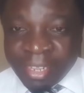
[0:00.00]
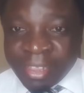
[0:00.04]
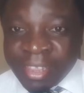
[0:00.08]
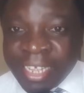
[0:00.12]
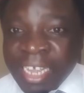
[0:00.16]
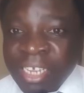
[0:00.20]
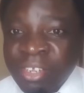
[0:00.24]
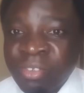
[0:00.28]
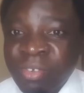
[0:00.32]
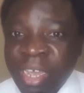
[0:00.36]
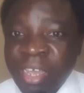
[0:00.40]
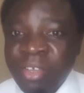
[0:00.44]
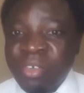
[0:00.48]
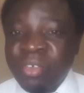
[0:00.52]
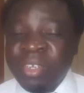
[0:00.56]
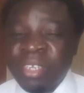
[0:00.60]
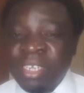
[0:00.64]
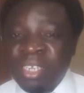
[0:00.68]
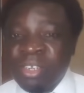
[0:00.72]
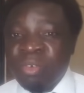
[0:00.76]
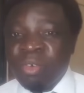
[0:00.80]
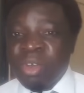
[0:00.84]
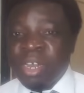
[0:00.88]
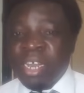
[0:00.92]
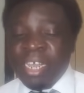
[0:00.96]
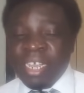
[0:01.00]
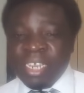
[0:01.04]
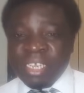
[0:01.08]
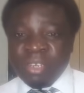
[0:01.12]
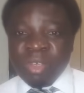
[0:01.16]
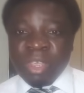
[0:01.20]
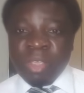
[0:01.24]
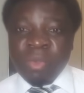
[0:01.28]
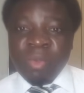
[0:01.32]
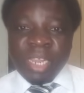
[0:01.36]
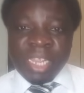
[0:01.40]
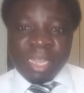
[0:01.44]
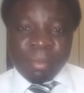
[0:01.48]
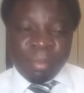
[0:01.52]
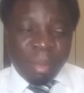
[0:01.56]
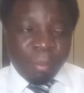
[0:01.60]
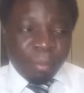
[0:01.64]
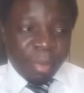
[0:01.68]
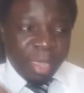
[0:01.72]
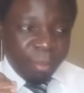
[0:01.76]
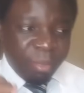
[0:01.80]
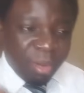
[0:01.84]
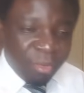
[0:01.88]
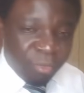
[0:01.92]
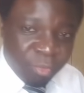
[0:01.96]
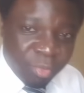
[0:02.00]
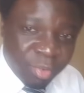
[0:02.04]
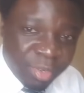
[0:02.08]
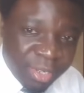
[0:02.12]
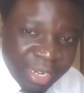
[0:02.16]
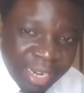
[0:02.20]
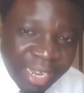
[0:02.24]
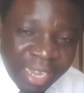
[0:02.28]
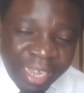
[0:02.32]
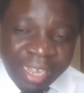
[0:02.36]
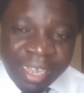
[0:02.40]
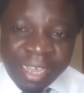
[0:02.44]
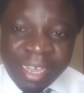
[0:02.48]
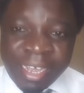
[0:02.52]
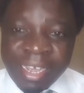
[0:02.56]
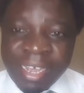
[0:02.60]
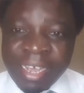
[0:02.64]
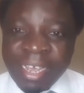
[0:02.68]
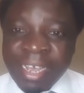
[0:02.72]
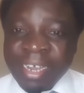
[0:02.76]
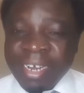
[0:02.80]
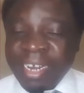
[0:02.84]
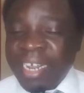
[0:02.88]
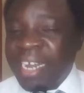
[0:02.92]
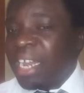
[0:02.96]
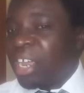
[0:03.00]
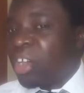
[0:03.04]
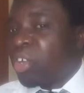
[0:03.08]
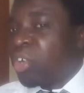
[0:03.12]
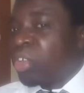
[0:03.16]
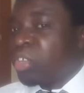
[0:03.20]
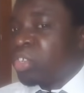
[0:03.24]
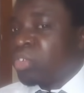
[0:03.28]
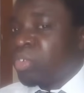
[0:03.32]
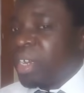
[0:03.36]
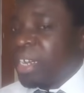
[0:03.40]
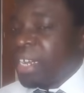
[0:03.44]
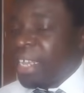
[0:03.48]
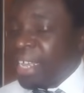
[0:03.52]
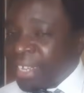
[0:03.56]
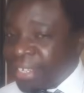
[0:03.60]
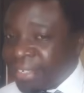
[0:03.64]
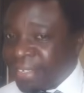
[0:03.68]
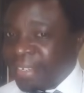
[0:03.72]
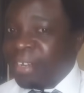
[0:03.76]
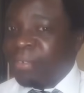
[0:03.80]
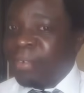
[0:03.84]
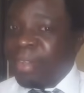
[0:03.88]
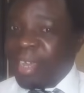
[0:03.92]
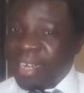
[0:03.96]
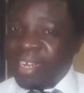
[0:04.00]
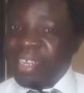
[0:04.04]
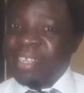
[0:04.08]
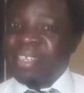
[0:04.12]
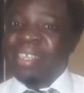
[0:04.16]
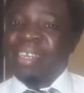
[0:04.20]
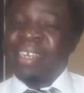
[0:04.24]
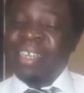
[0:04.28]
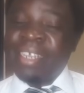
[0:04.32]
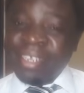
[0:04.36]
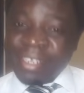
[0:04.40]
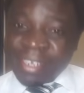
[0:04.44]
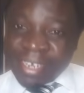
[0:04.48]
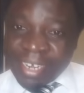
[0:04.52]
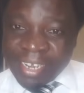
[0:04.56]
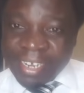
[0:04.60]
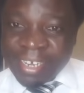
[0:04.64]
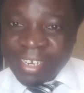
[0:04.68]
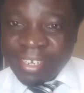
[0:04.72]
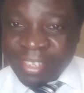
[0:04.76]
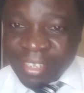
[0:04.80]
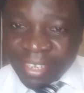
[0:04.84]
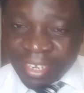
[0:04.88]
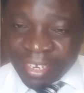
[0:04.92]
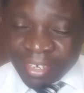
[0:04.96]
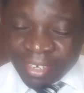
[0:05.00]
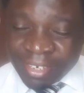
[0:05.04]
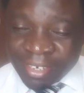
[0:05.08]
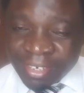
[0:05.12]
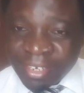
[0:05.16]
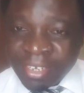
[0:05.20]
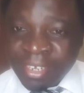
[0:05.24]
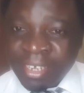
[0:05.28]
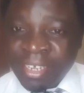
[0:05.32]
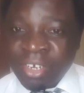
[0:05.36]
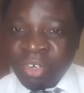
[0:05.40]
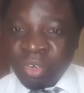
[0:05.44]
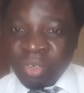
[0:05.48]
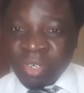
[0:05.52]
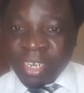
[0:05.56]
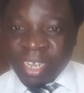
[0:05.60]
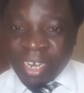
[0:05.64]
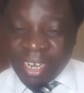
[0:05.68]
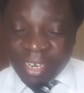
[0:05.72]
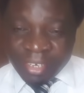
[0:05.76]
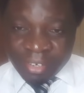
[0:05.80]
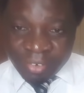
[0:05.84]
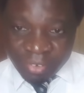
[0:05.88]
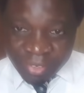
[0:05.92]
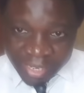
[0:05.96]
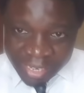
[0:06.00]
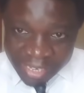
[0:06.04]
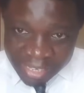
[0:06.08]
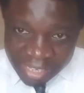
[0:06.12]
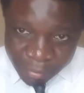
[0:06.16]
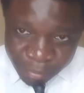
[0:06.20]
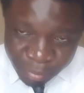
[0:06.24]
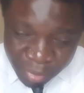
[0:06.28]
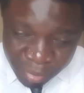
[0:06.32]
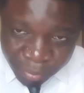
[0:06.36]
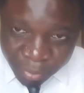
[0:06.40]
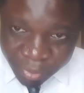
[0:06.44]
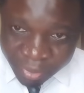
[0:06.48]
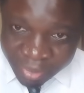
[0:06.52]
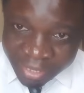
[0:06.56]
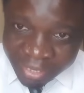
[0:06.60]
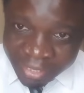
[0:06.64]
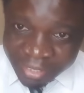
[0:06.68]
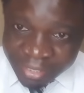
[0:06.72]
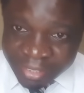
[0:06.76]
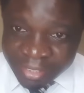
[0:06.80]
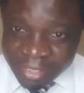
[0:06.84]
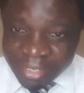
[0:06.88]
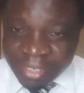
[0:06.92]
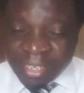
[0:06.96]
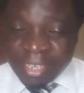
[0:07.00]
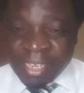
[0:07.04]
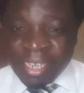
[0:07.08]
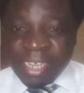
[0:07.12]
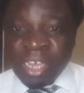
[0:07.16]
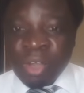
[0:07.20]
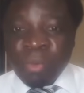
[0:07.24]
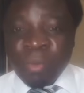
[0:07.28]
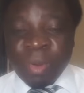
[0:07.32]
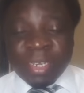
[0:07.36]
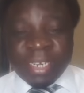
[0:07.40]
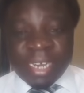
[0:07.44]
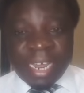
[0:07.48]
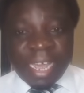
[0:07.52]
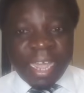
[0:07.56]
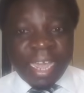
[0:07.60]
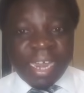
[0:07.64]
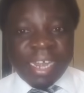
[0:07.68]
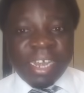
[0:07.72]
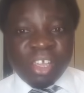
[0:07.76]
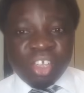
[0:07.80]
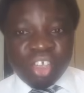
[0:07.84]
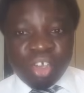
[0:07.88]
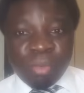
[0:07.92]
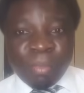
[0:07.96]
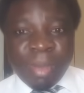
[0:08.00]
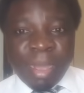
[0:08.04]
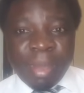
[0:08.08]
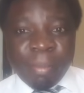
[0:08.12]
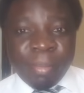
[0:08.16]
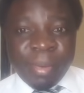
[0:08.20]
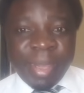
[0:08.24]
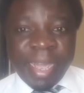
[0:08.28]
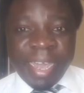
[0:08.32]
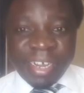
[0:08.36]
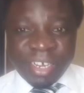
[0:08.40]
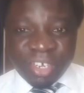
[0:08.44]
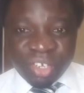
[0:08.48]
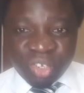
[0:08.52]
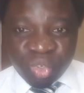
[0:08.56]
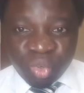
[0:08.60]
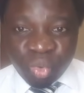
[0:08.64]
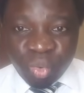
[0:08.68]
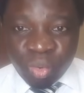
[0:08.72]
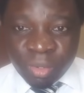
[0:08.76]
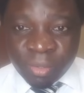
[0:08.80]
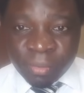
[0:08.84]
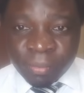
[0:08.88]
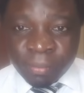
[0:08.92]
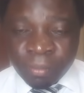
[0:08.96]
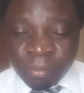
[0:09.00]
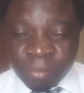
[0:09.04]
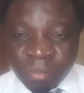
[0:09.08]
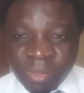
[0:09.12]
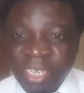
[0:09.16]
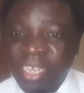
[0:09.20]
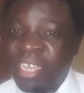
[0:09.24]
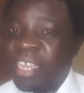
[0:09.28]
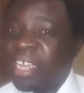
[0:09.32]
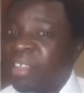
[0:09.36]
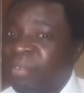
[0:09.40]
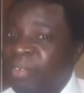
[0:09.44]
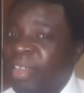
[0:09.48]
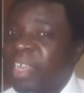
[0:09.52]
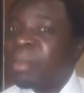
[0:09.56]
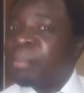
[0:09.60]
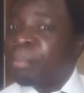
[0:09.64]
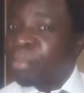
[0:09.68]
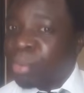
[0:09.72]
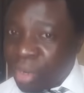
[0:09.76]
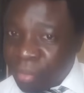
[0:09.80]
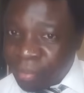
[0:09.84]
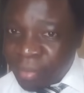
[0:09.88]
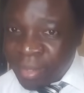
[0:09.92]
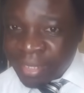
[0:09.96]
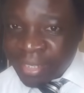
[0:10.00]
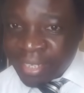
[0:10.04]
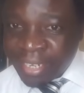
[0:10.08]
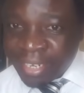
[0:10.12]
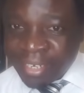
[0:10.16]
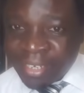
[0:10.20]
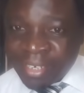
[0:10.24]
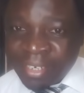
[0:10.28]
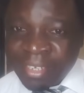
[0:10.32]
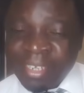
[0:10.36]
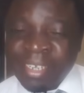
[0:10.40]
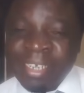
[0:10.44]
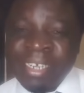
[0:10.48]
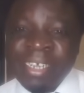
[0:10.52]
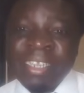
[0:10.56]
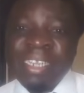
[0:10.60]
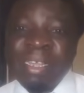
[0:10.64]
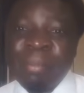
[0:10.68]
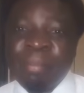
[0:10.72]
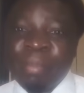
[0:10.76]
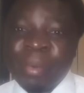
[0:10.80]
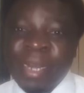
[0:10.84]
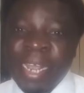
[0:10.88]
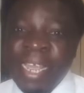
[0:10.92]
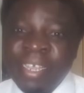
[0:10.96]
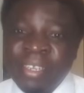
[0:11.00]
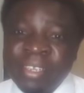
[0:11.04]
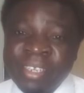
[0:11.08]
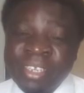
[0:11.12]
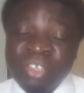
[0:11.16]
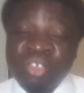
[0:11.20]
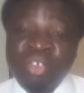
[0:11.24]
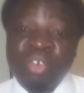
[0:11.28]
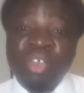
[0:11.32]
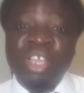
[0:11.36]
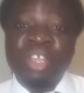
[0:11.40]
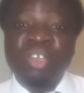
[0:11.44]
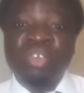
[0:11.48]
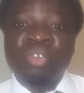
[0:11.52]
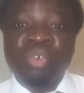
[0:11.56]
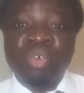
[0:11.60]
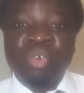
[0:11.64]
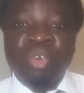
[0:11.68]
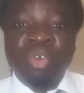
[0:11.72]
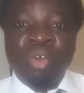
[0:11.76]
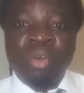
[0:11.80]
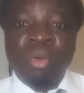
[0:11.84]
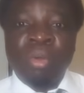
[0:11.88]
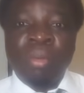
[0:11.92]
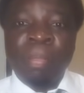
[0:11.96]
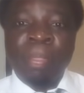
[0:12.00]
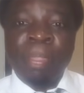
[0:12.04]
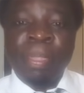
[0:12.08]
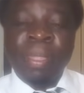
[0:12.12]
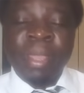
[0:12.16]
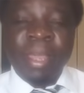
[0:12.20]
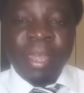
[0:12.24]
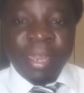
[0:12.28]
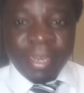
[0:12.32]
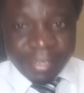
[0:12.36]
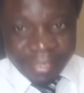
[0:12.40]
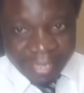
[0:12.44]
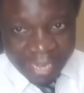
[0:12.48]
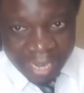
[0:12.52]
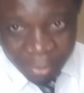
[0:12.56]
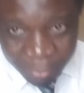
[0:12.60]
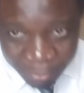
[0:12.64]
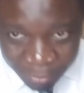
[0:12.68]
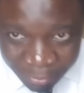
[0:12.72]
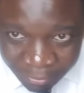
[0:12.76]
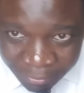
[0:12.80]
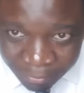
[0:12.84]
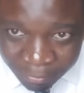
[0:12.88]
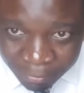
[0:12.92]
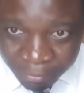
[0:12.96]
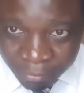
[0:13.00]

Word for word: That's why you see wananchi wakiuliza mambo ya mafuta, Raila goes to an extent when he's in his rallies that to tell the people that wataangalia hiyo mambo, and soon he even promised that the price is going to go down.